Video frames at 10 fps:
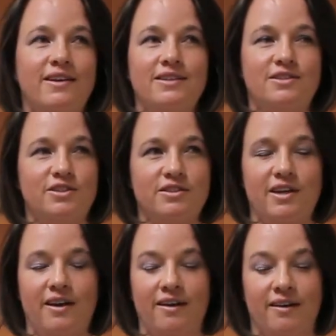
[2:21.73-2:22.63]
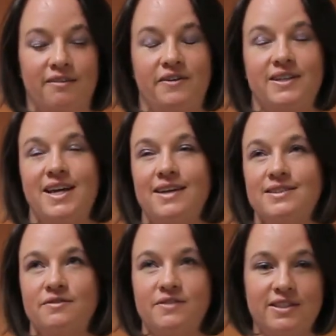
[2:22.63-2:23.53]
It's just a
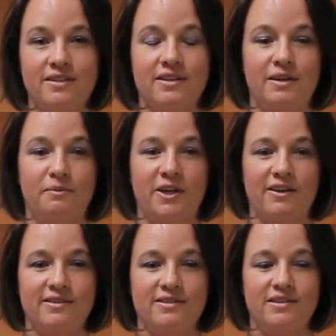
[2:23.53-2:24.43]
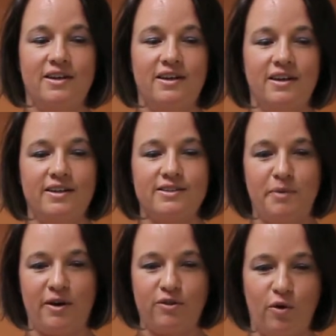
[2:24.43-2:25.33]
fantastic facility because it's
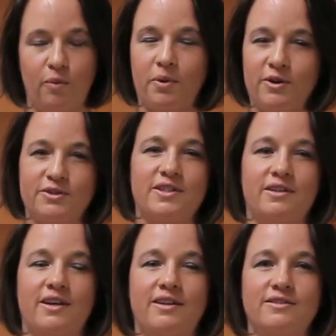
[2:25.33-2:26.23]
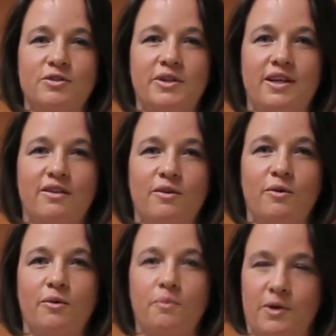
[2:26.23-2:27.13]
about the whole person and treating the
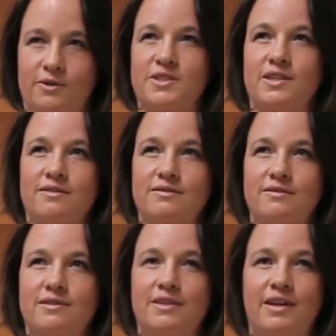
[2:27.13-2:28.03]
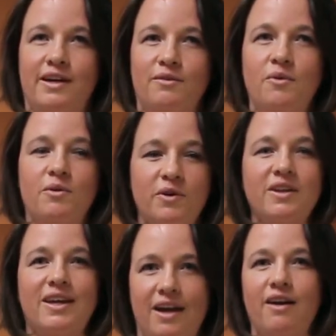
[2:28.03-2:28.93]
whole person and, and
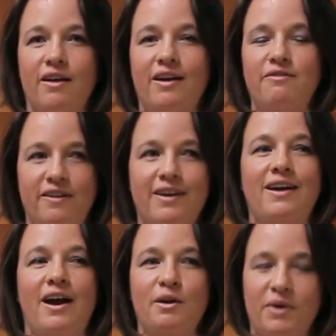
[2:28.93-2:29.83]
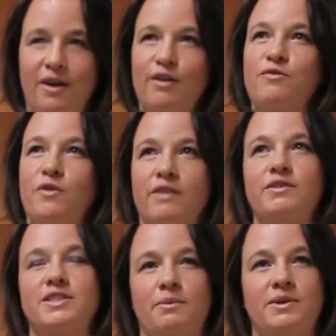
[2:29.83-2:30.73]
really caring. I felt like I am cared for
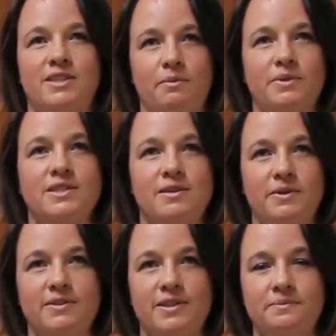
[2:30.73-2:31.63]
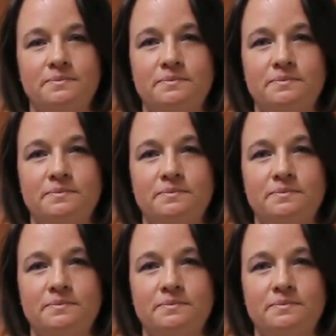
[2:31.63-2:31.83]
every time I step into the building.